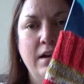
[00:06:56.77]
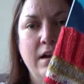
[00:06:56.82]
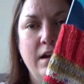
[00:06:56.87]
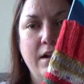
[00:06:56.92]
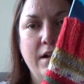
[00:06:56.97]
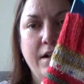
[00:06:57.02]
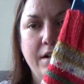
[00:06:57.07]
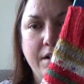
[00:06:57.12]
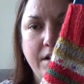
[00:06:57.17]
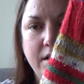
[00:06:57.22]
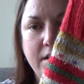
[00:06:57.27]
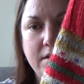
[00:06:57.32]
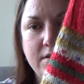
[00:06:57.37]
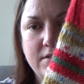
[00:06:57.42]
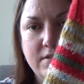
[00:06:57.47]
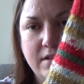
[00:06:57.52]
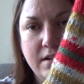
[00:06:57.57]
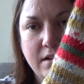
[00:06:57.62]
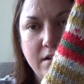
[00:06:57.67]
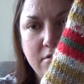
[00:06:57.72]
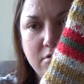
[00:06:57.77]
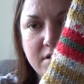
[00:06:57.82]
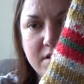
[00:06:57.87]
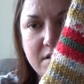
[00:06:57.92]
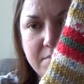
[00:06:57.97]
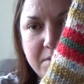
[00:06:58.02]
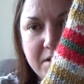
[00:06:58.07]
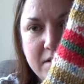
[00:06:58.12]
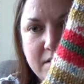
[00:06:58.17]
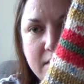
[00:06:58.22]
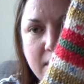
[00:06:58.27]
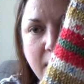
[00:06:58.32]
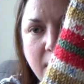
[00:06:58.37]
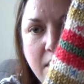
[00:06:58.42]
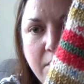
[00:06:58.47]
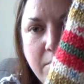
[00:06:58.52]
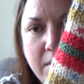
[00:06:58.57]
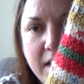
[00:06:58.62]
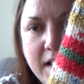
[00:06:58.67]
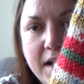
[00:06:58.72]
And it's their Christmas
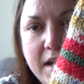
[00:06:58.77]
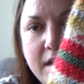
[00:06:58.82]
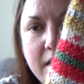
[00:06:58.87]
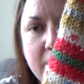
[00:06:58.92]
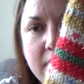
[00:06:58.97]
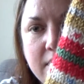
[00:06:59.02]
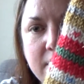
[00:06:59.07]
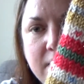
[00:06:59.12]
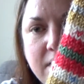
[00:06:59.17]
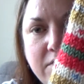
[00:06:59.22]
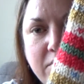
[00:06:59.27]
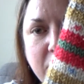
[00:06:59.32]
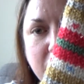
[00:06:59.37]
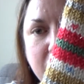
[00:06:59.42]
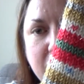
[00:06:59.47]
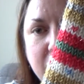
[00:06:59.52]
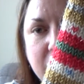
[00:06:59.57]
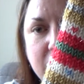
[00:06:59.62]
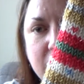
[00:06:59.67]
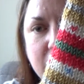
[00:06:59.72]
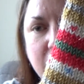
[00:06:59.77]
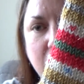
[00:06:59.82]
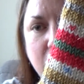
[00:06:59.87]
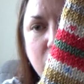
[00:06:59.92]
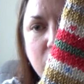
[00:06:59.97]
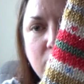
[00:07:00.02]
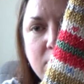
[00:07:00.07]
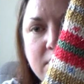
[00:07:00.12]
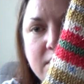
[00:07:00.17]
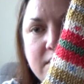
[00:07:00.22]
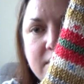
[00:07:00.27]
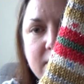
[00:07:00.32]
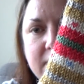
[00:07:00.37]
colourway, so you've got this gold and